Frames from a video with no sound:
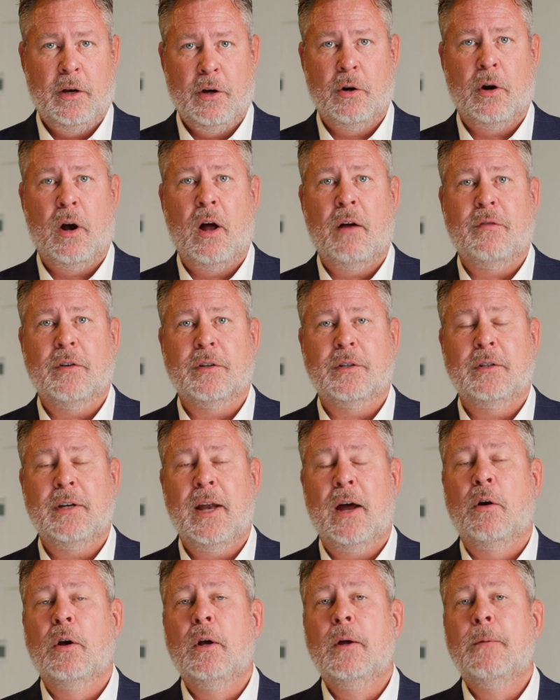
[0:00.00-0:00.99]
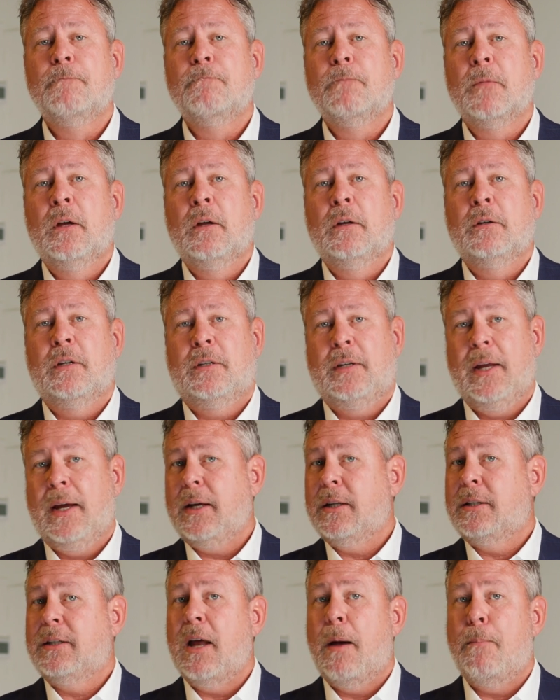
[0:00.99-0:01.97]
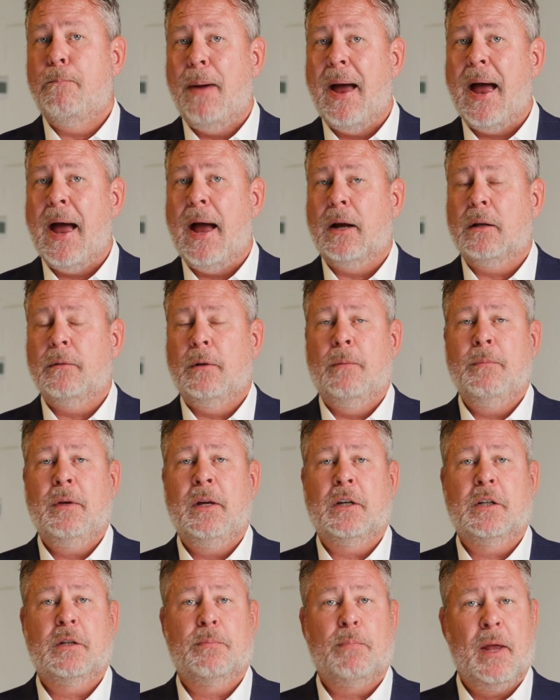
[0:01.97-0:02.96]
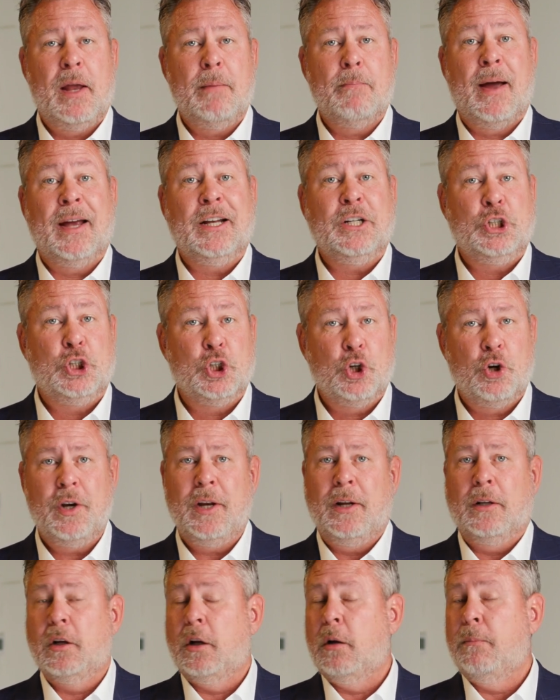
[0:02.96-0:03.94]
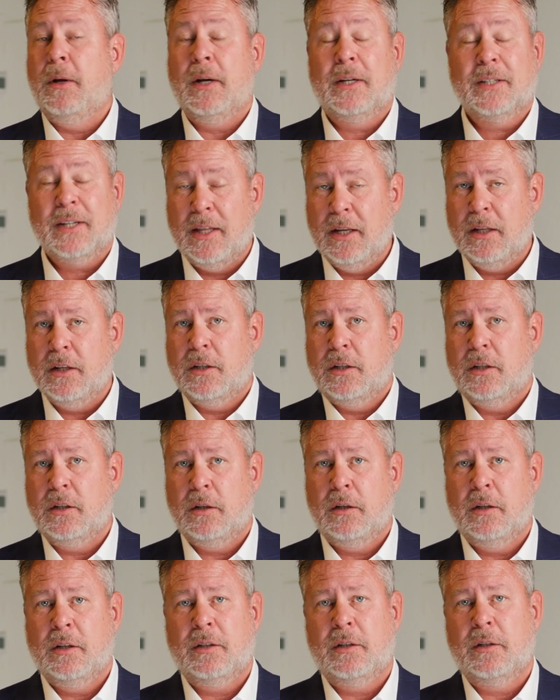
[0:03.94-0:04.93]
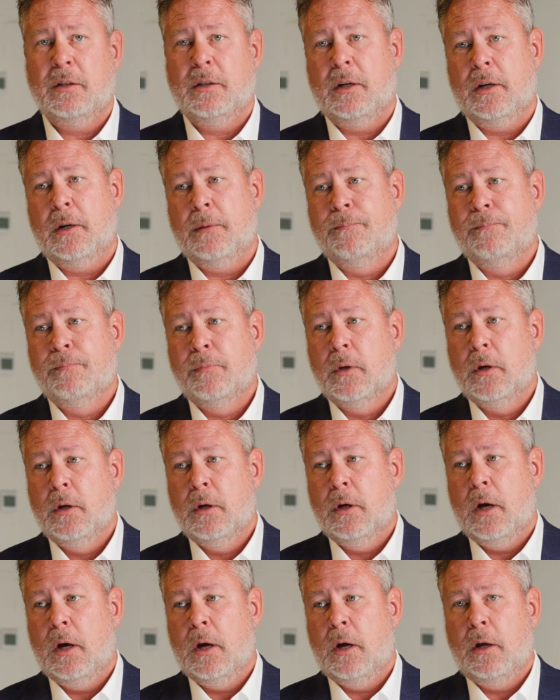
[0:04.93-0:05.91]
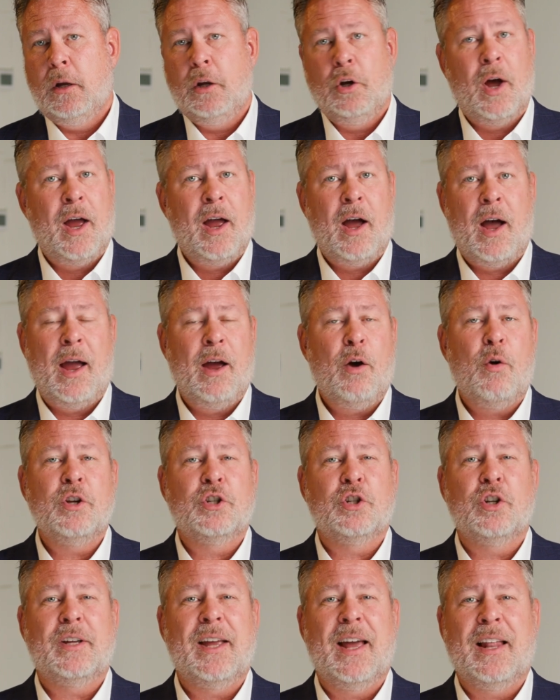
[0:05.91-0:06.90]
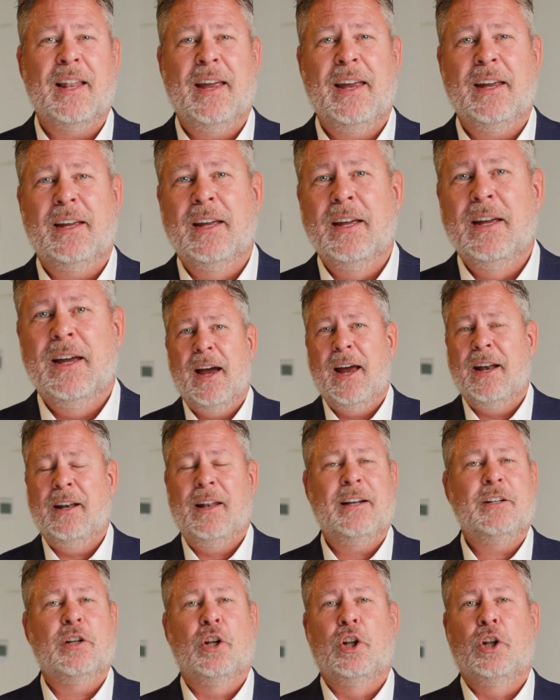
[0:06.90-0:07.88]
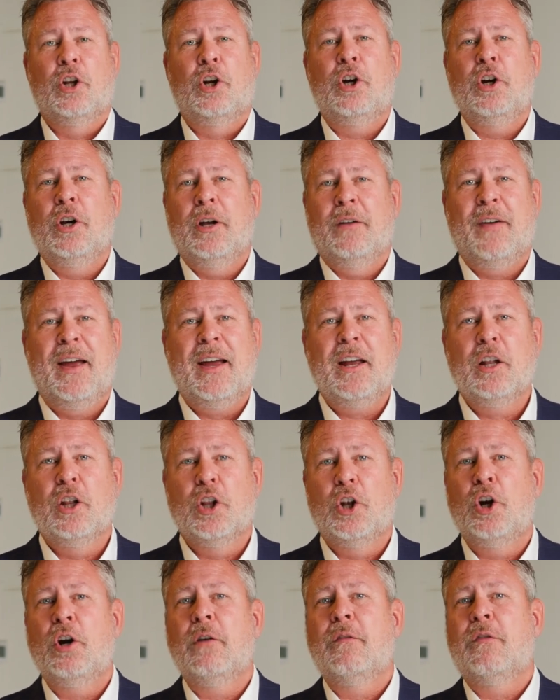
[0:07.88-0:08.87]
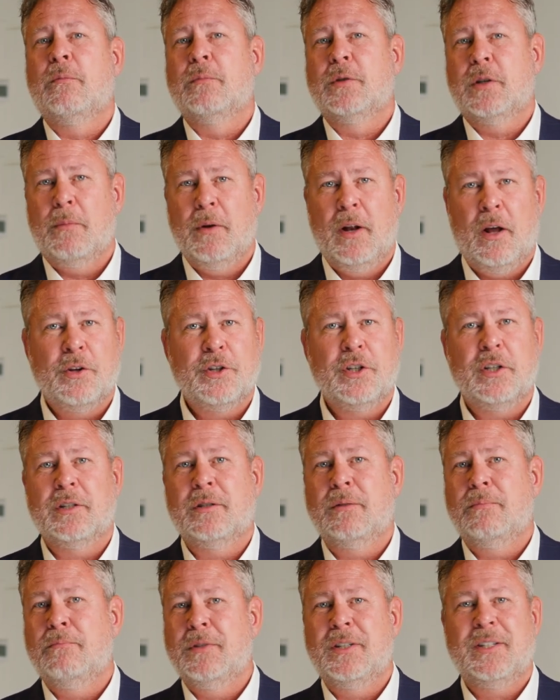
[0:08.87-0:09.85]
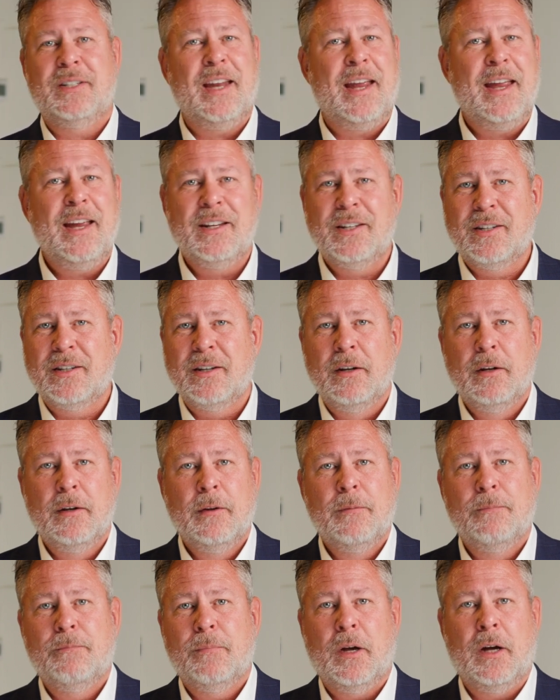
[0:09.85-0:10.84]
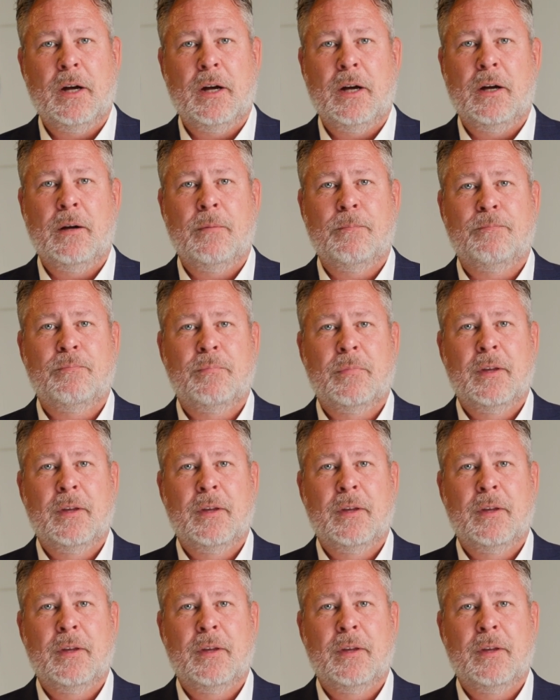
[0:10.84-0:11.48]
your office. Now, to take a step back, let me explain my journey a little bit, because I think this is I always look at, like, I'd like to learn. If I can learn from someone else's mistakes and